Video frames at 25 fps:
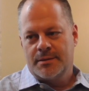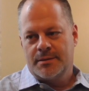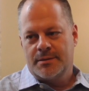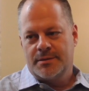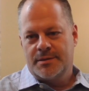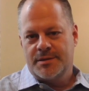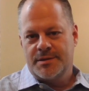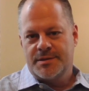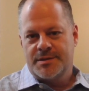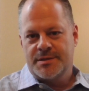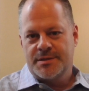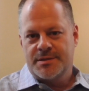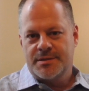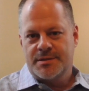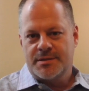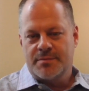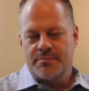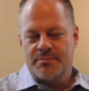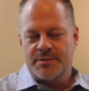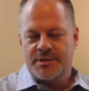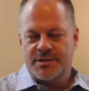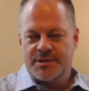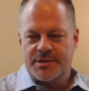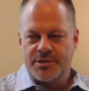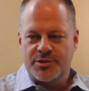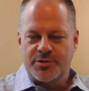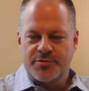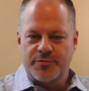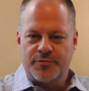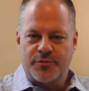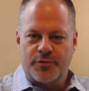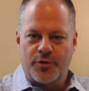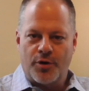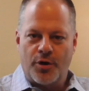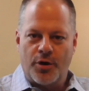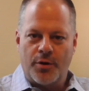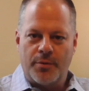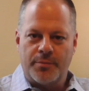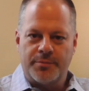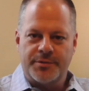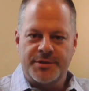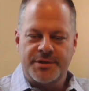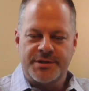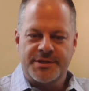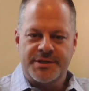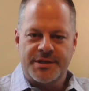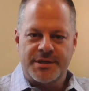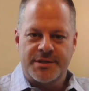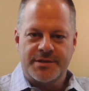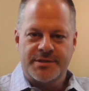This is a message from the
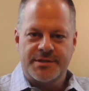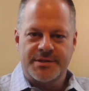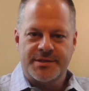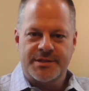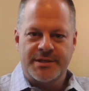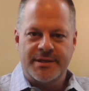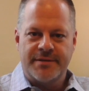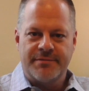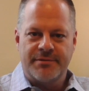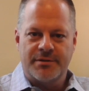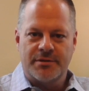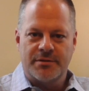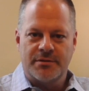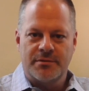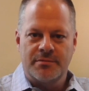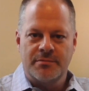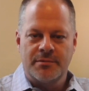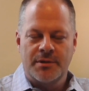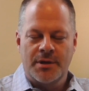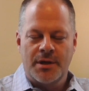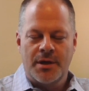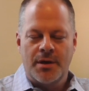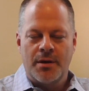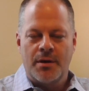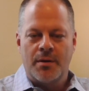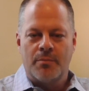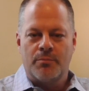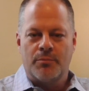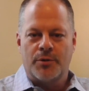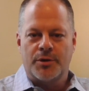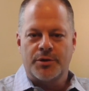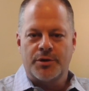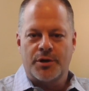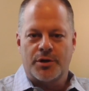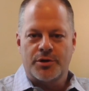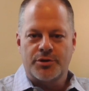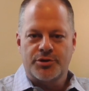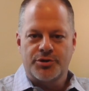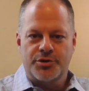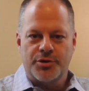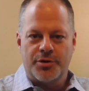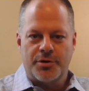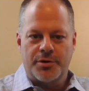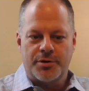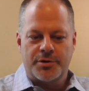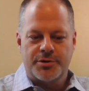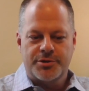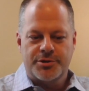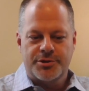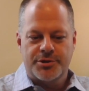St. Stephen Magyar
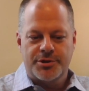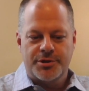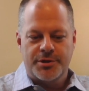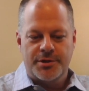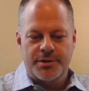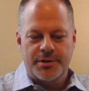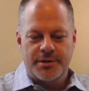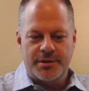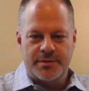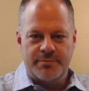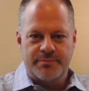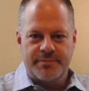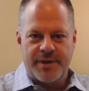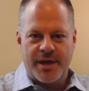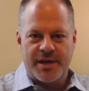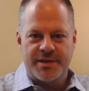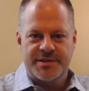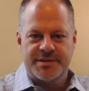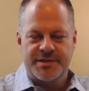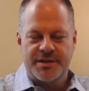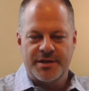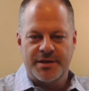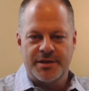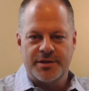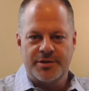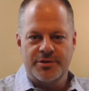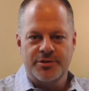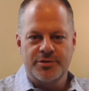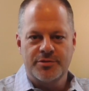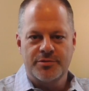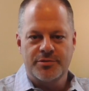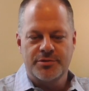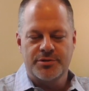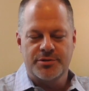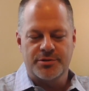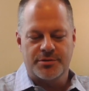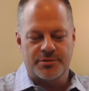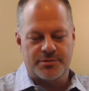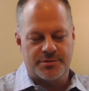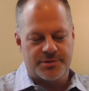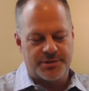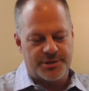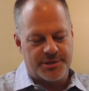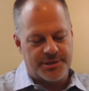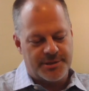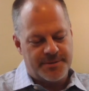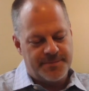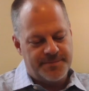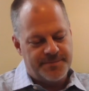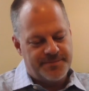Church in Passaic, New
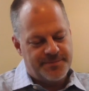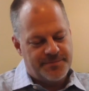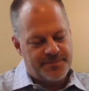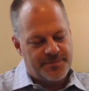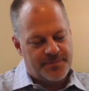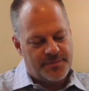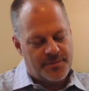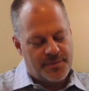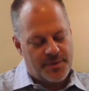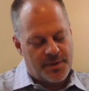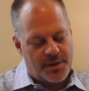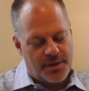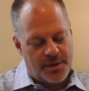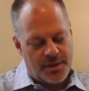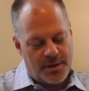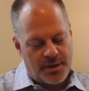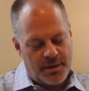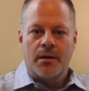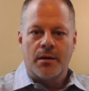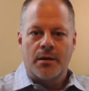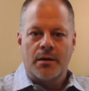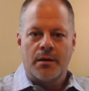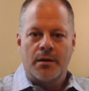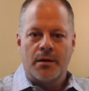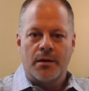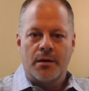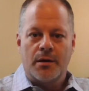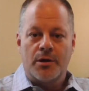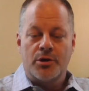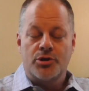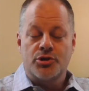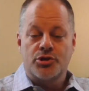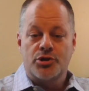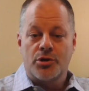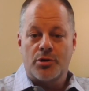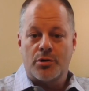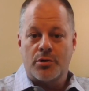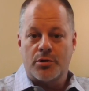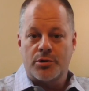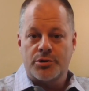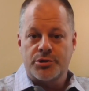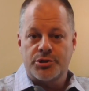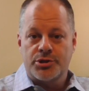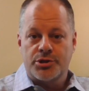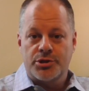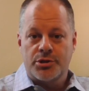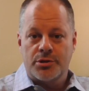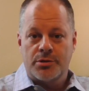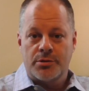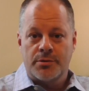Jersey. A
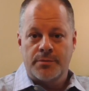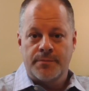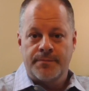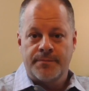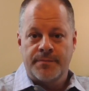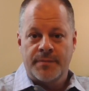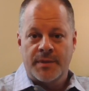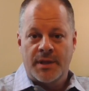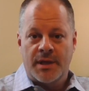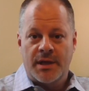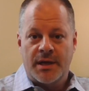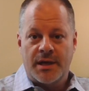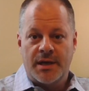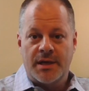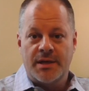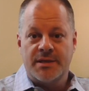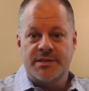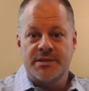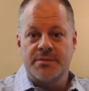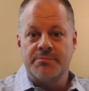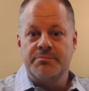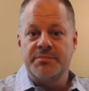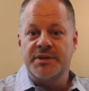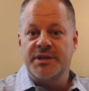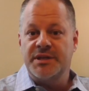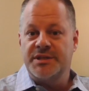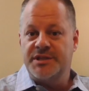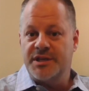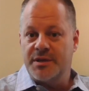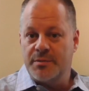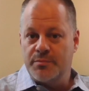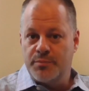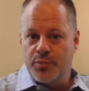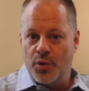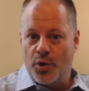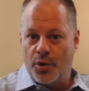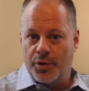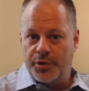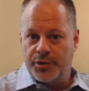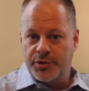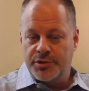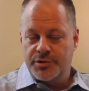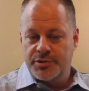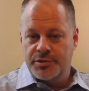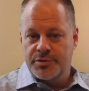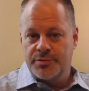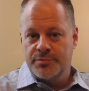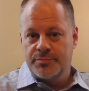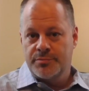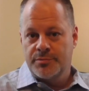church is a meeting
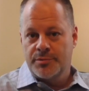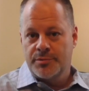point